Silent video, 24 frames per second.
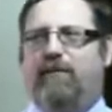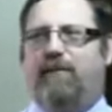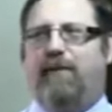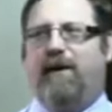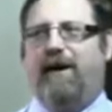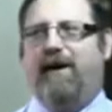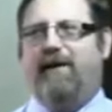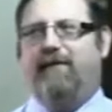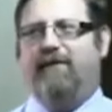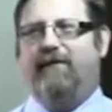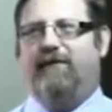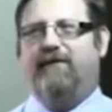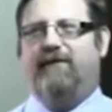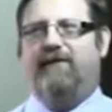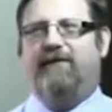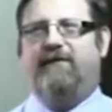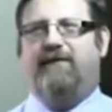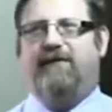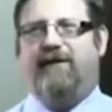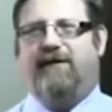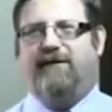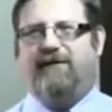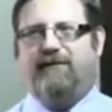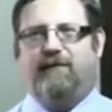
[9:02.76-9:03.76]
will you pay this
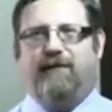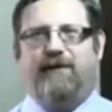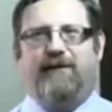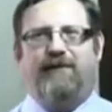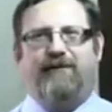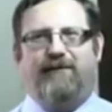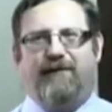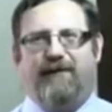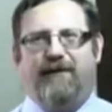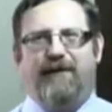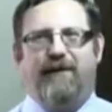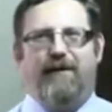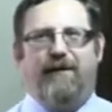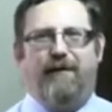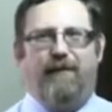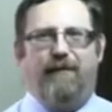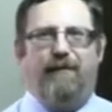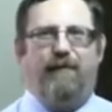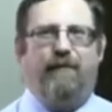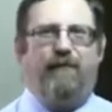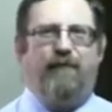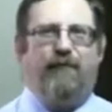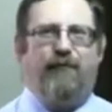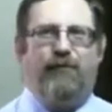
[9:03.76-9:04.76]
assessment
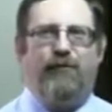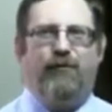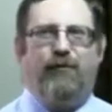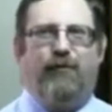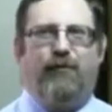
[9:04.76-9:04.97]
through